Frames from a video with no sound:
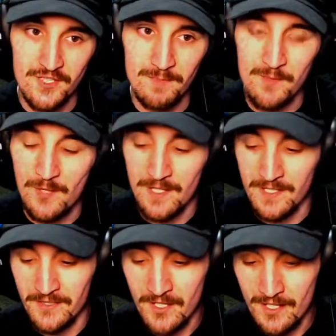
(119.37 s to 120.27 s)
She had been wanting
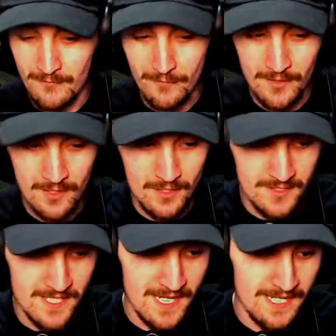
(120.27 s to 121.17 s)
a dog for a long
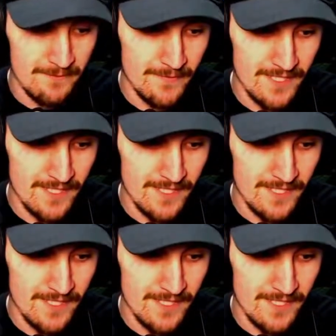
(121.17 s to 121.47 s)
time.